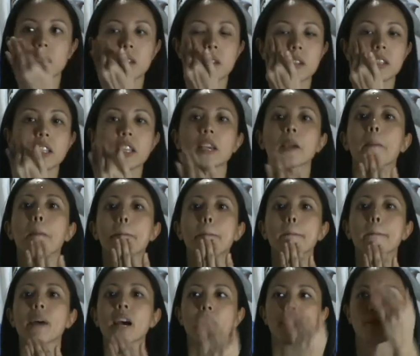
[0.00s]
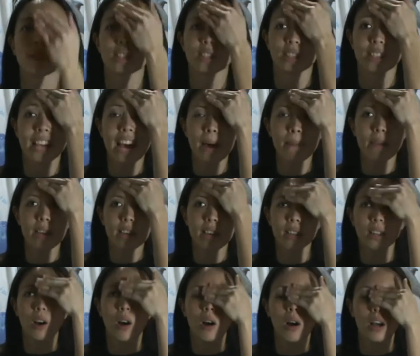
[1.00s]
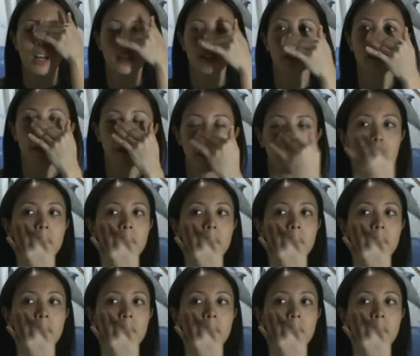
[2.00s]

So see, I'm just dabbing it on